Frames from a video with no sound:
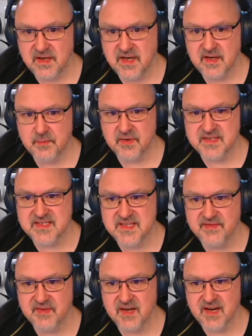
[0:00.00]
I need to put a
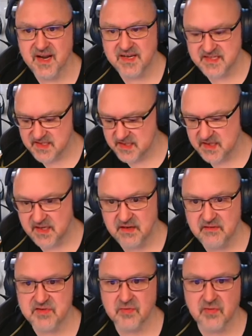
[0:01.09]
7 and an 8 in here
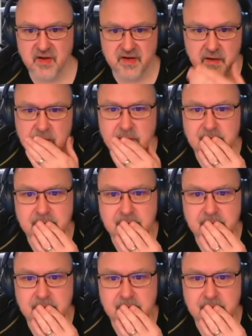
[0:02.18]
is all I know.